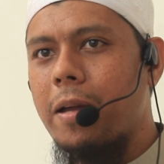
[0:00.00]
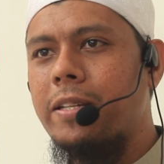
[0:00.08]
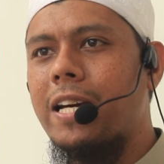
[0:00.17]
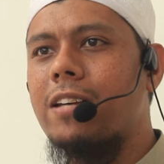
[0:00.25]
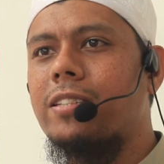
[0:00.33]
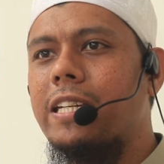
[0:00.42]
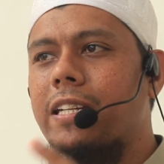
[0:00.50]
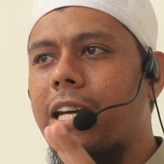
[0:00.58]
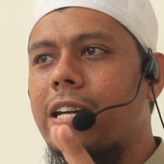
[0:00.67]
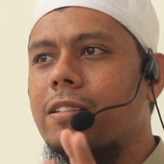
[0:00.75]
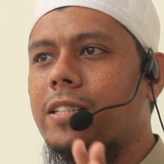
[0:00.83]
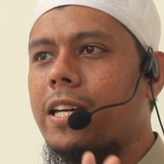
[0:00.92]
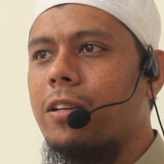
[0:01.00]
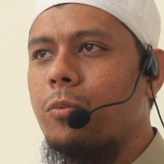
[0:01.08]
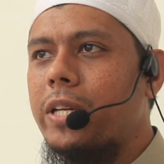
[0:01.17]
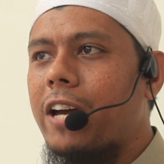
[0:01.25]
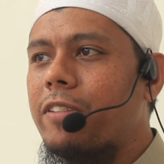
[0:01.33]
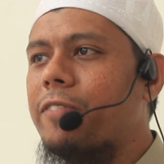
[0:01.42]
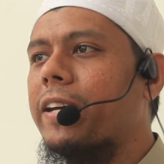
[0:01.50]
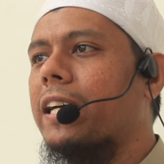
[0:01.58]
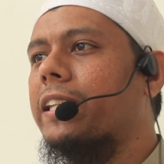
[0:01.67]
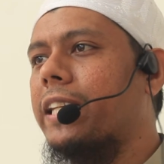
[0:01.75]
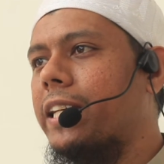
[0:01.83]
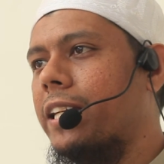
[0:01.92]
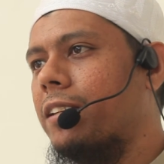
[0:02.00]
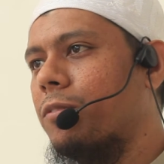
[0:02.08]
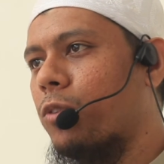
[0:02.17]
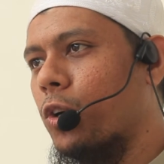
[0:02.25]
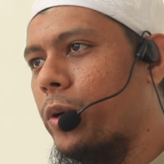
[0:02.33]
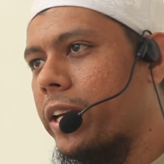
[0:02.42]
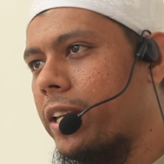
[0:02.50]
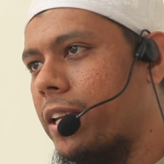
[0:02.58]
just in case that we have difficulty in following